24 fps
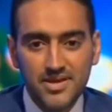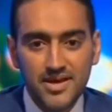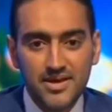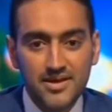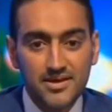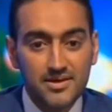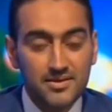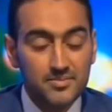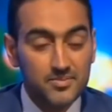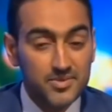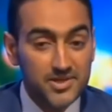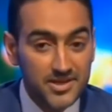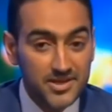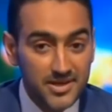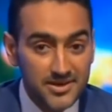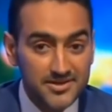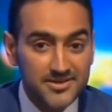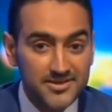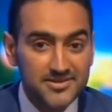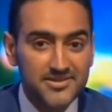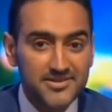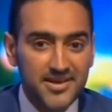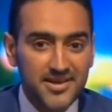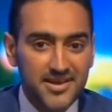that I'm
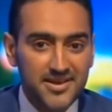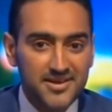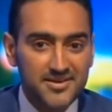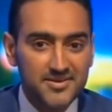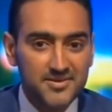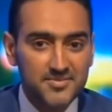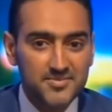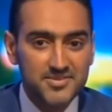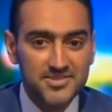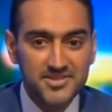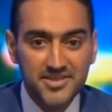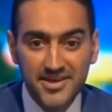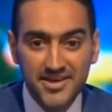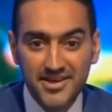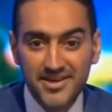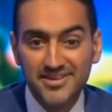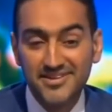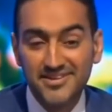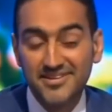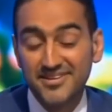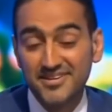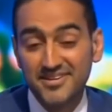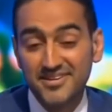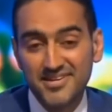gutted and I'm
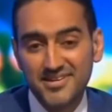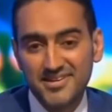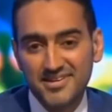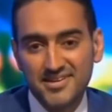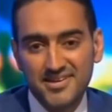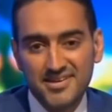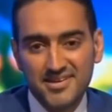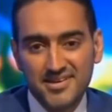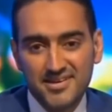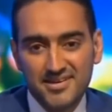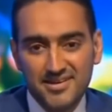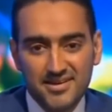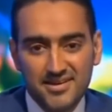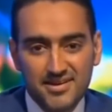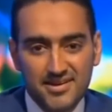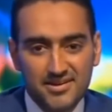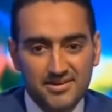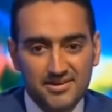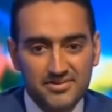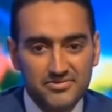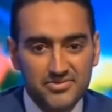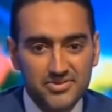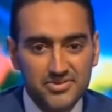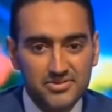scared
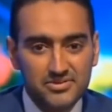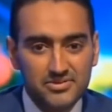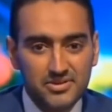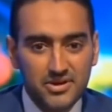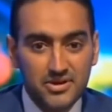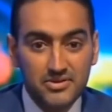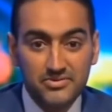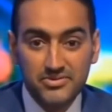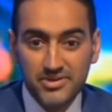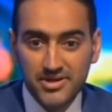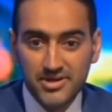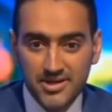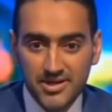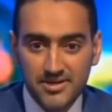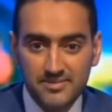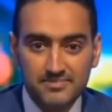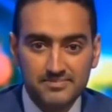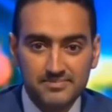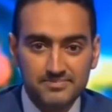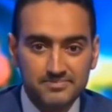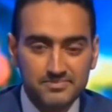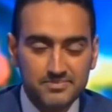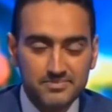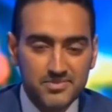and I feel
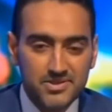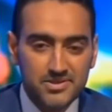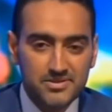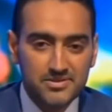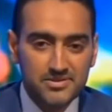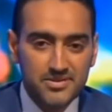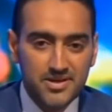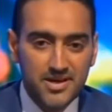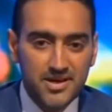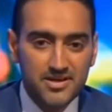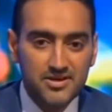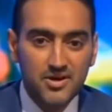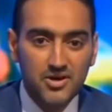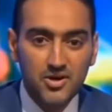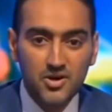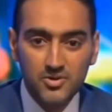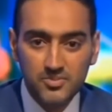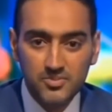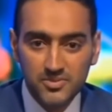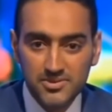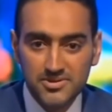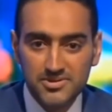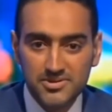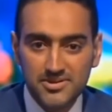overcome with utter
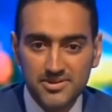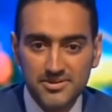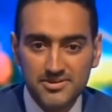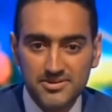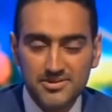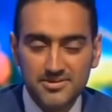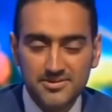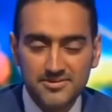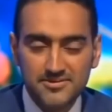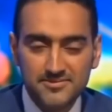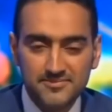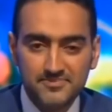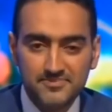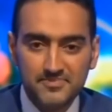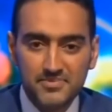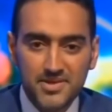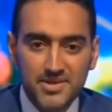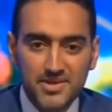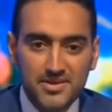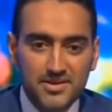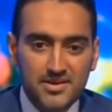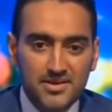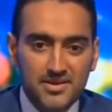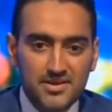hopelessness.
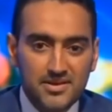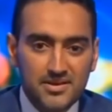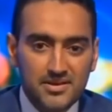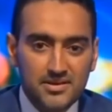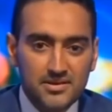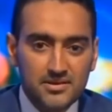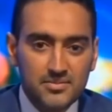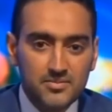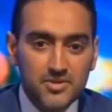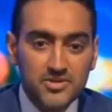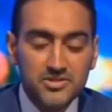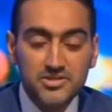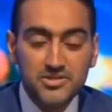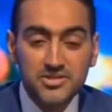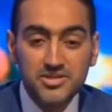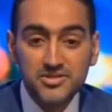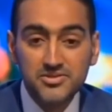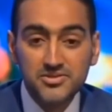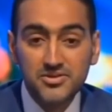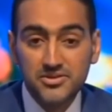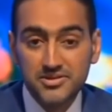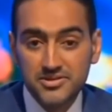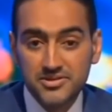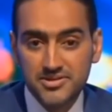The most
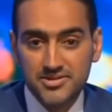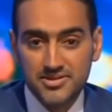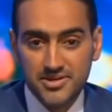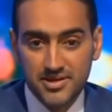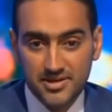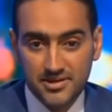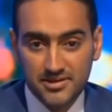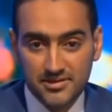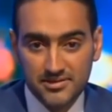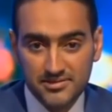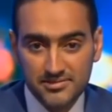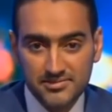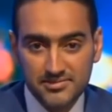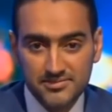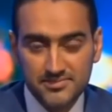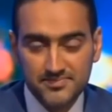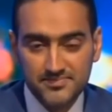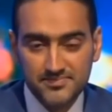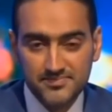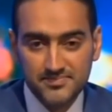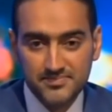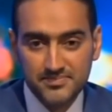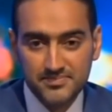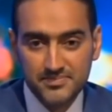dishonest thing
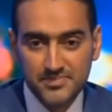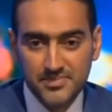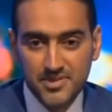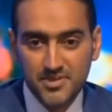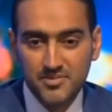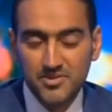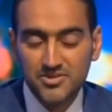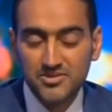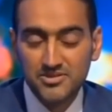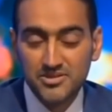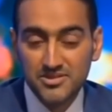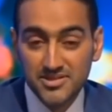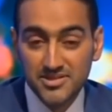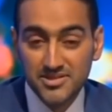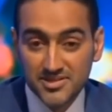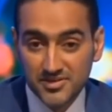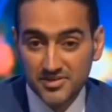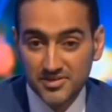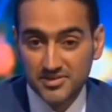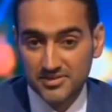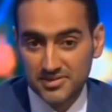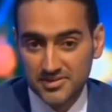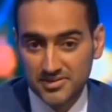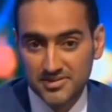
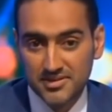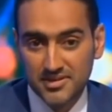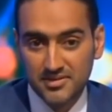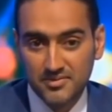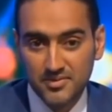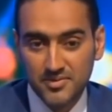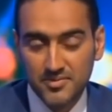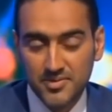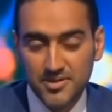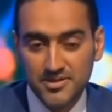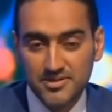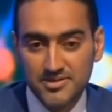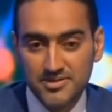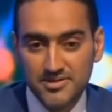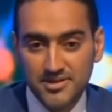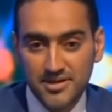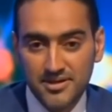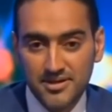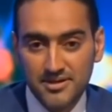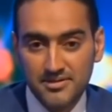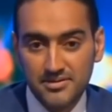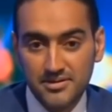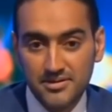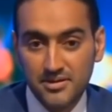would be to
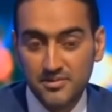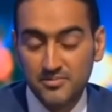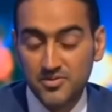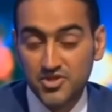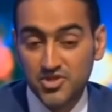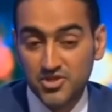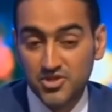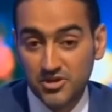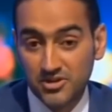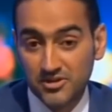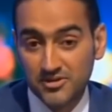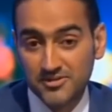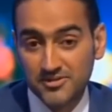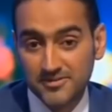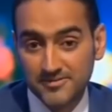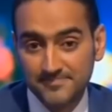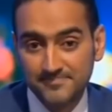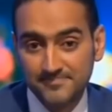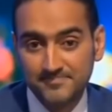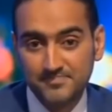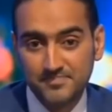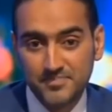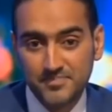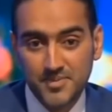say that I'm
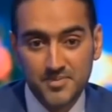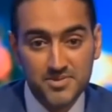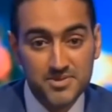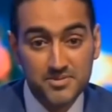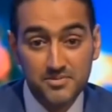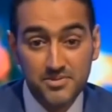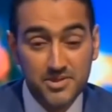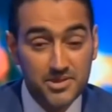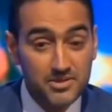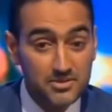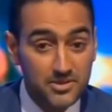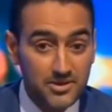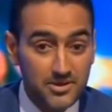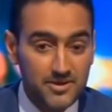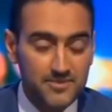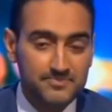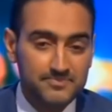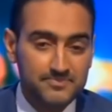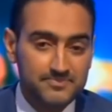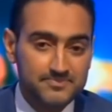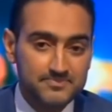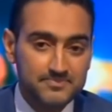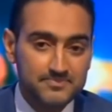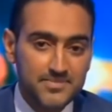shocked. I'm simply
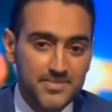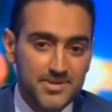not.